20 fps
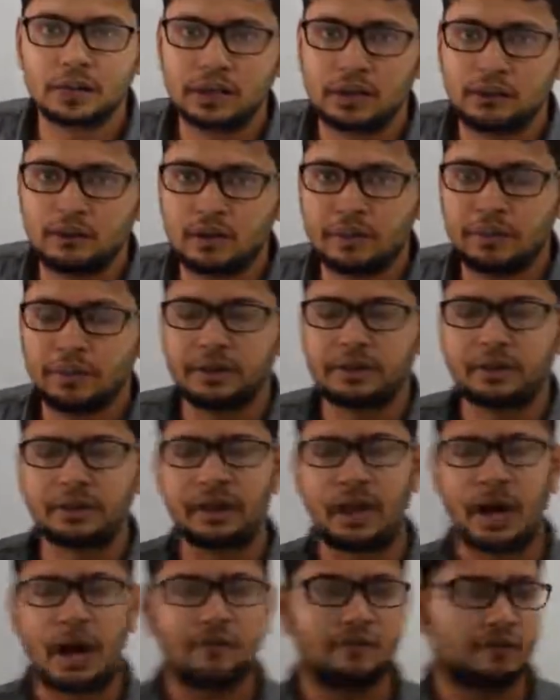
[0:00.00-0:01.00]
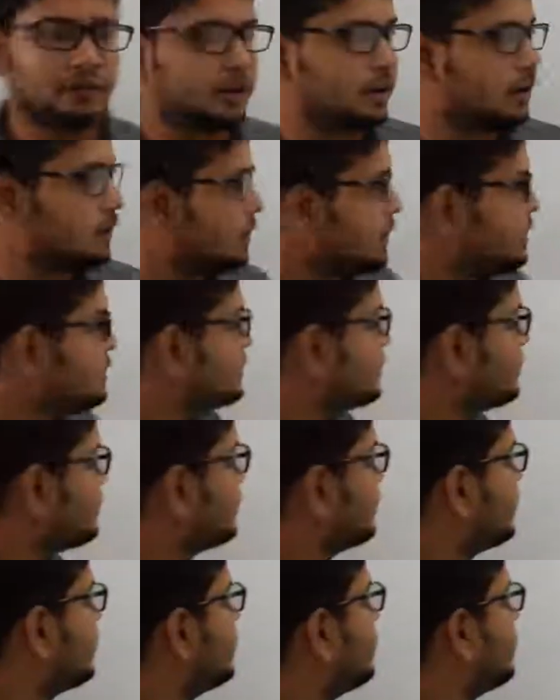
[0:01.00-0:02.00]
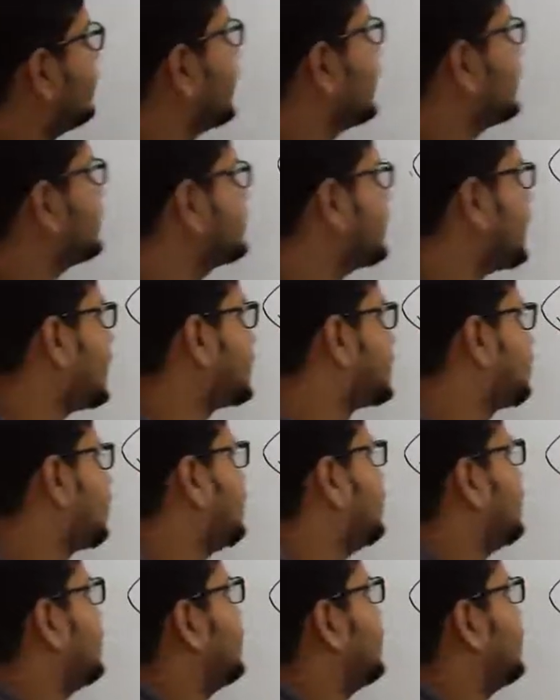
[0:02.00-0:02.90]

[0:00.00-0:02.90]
development in the African region, and that will